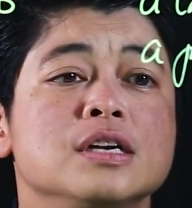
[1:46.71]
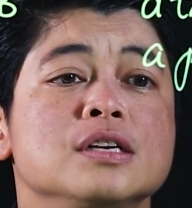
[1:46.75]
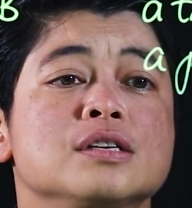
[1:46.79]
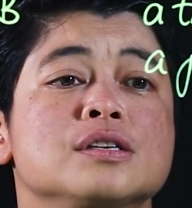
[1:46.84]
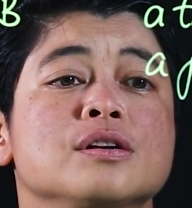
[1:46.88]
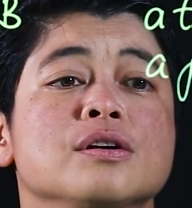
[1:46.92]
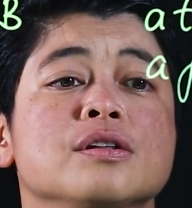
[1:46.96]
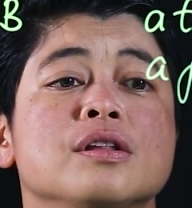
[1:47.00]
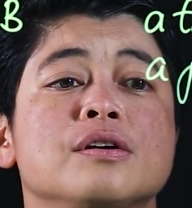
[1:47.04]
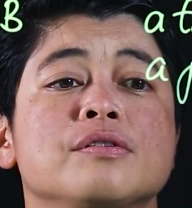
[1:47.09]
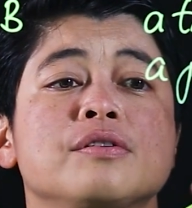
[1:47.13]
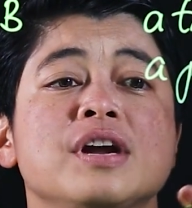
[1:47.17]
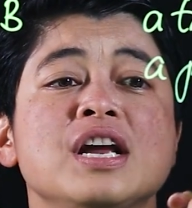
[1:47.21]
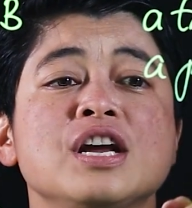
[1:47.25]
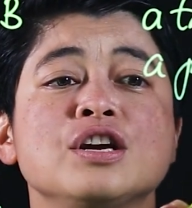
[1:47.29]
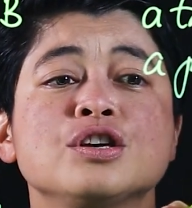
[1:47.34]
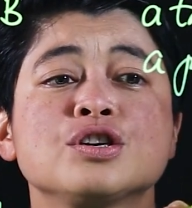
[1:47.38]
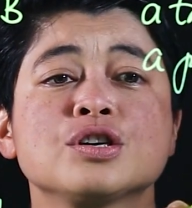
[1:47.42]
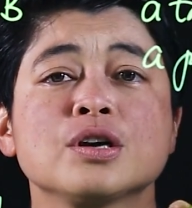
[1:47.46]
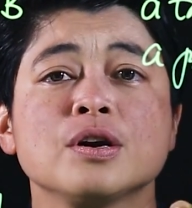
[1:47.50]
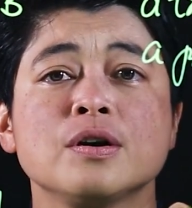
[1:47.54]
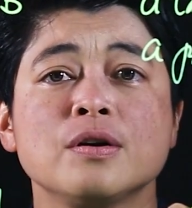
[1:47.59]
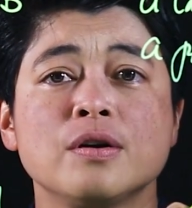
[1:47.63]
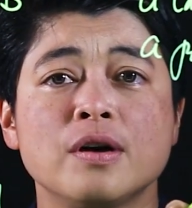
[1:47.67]
So the
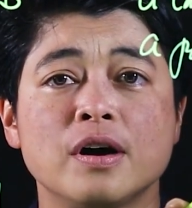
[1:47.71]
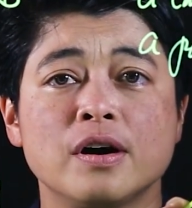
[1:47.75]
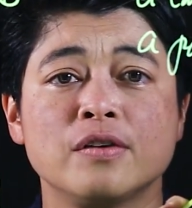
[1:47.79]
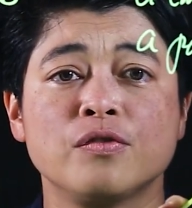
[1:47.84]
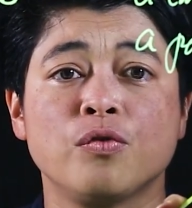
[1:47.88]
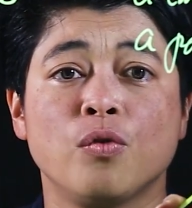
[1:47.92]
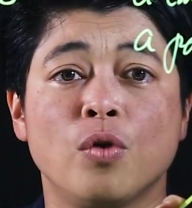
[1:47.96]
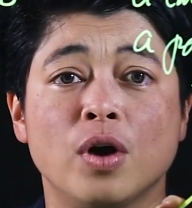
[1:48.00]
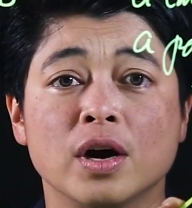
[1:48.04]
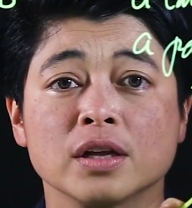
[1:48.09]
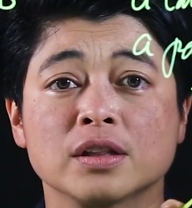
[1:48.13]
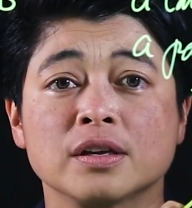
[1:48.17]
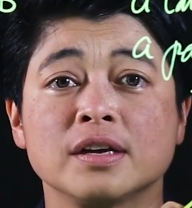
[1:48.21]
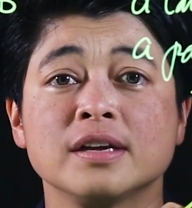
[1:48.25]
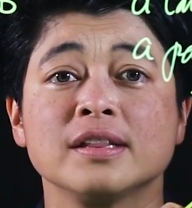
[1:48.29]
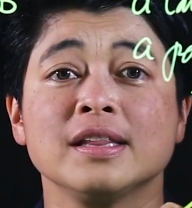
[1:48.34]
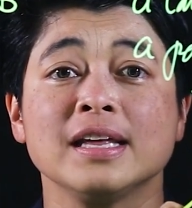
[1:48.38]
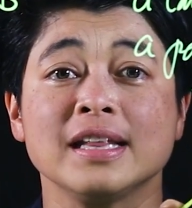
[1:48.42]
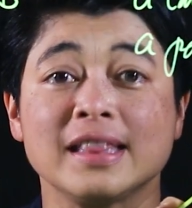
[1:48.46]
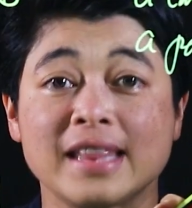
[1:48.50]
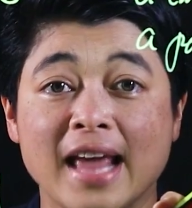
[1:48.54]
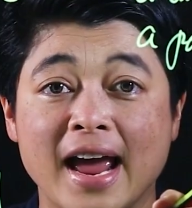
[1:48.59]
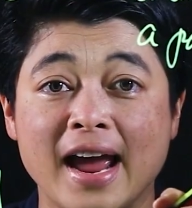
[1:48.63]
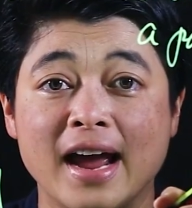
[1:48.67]
ratio of water in
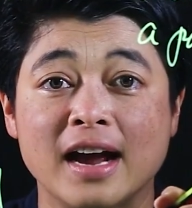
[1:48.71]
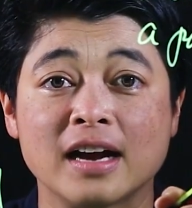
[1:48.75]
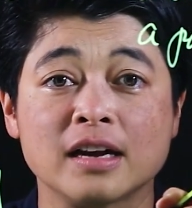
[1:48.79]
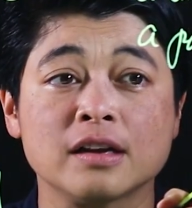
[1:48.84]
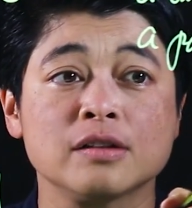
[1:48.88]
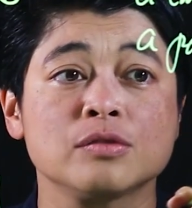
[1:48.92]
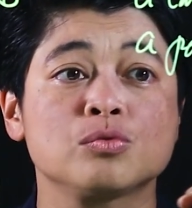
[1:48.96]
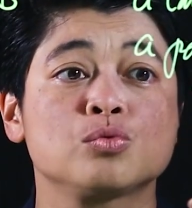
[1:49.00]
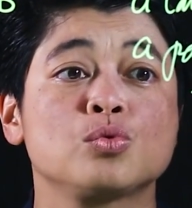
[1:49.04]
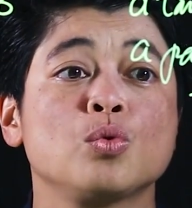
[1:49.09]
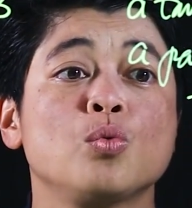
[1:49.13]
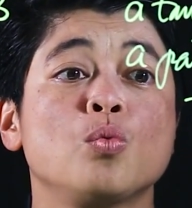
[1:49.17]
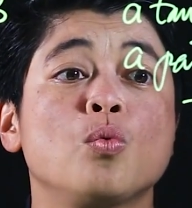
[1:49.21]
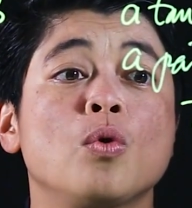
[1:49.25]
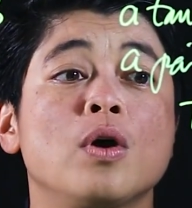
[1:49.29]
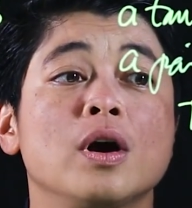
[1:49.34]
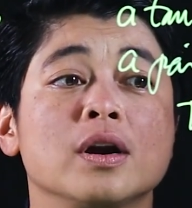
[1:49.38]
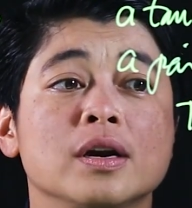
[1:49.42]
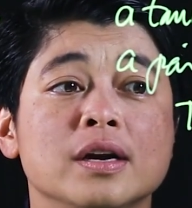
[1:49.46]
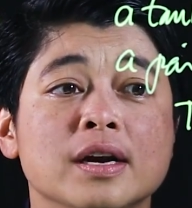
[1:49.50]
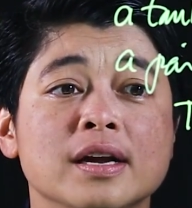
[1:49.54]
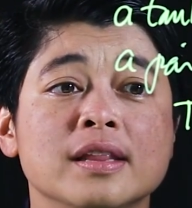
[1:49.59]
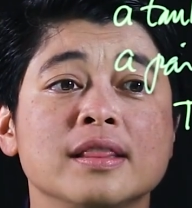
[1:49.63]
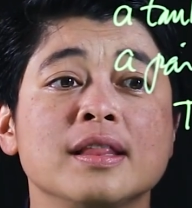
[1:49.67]
the tank to
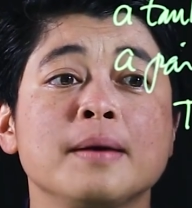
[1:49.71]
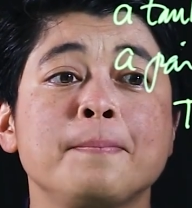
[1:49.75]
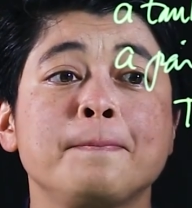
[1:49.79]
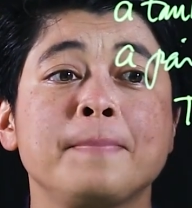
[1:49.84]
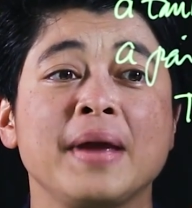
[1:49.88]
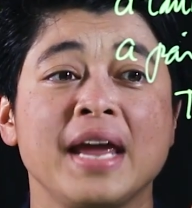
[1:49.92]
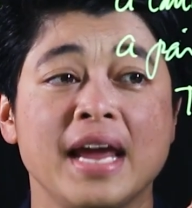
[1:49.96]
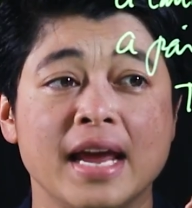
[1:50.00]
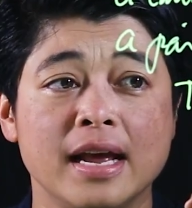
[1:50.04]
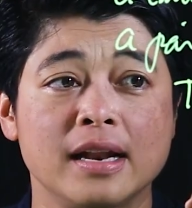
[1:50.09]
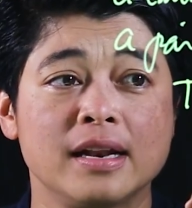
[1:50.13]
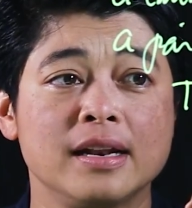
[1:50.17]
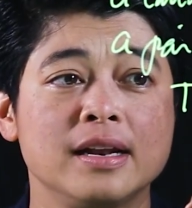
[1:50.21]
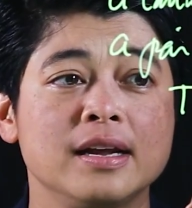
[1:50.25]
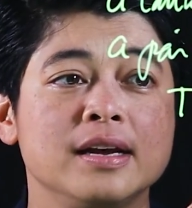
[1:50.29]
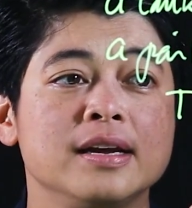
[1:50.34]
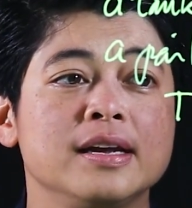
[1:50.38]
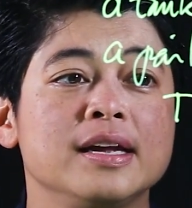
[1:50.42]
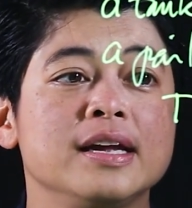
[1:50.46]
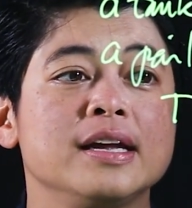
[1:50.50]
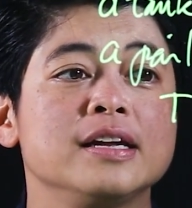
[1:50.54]
water in the pail